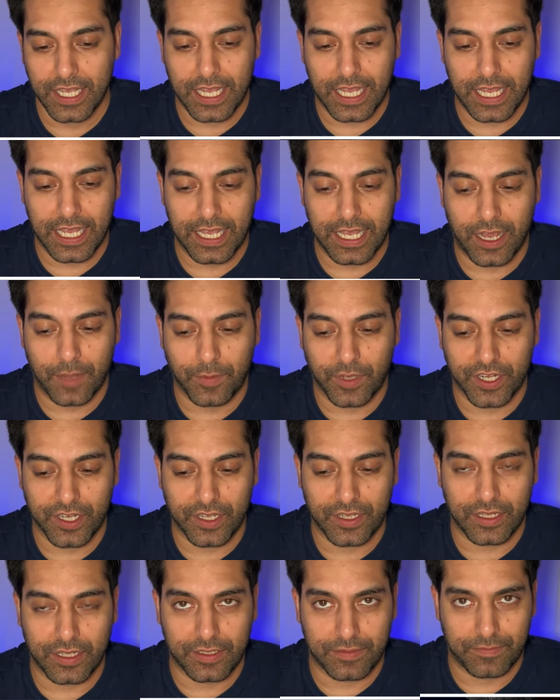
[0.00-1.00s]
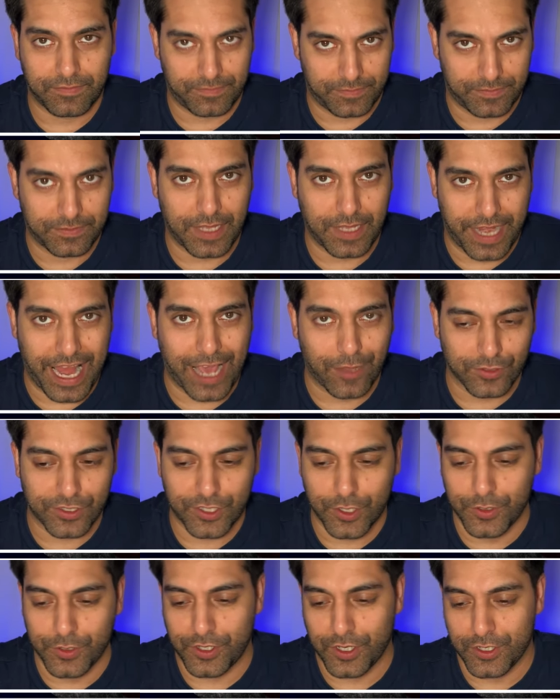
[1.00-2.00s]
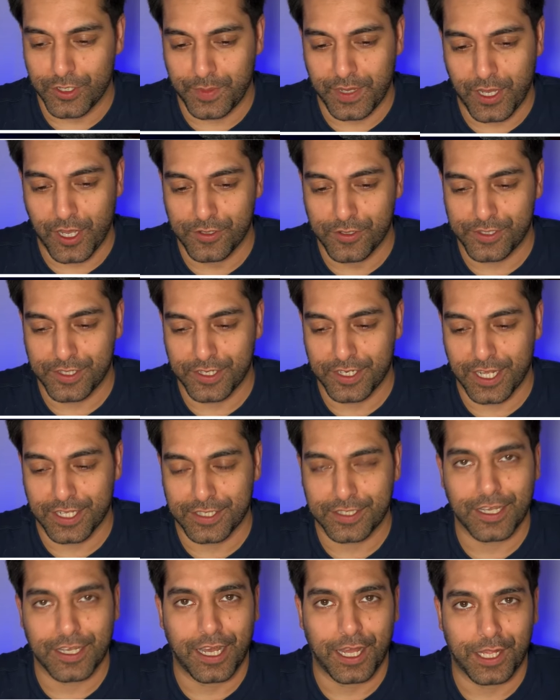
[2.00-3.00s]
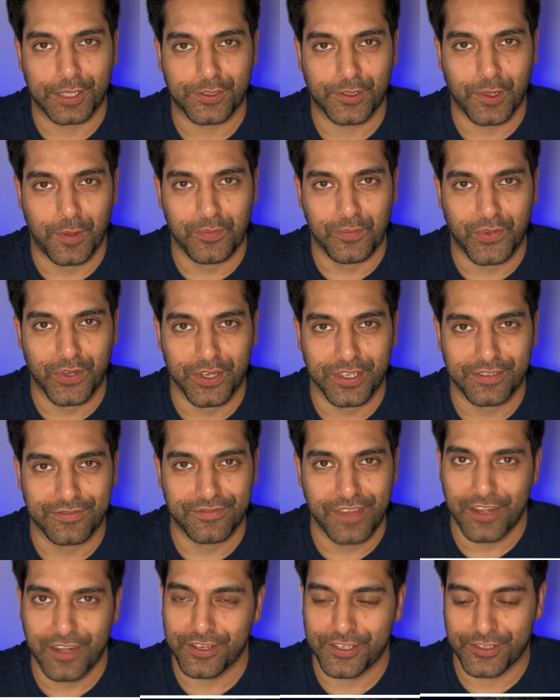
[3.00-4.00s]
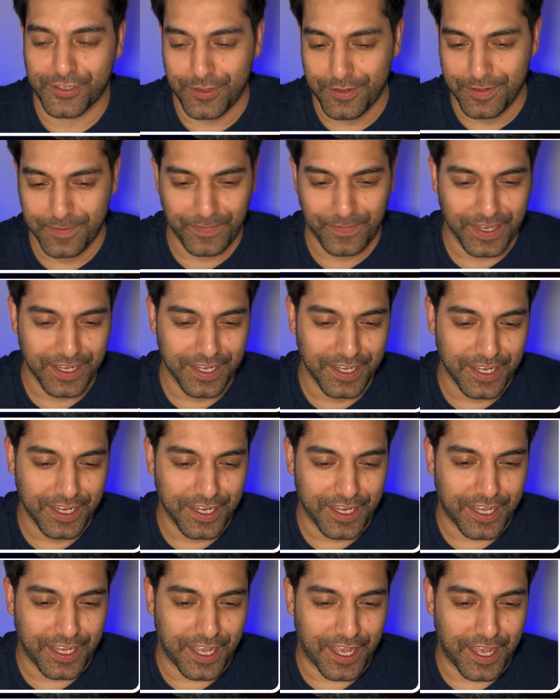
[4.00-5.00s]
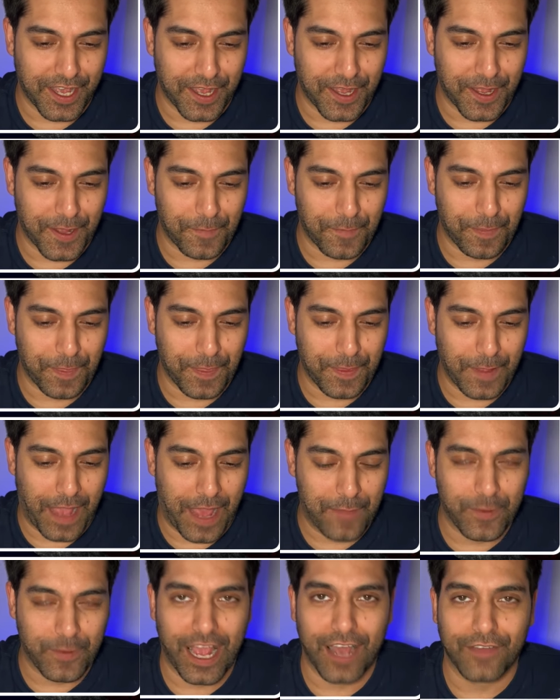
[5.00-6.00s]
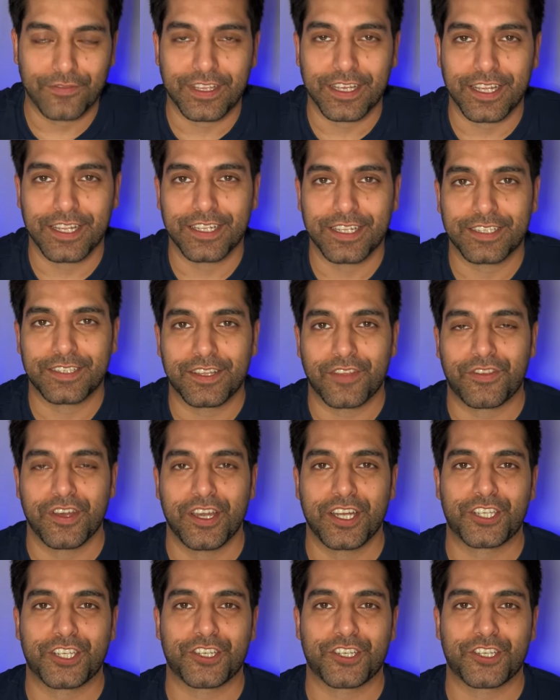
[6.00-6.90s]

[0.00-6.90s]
I'm going to announce who's going to be hosting that at some point very soon. And we have the third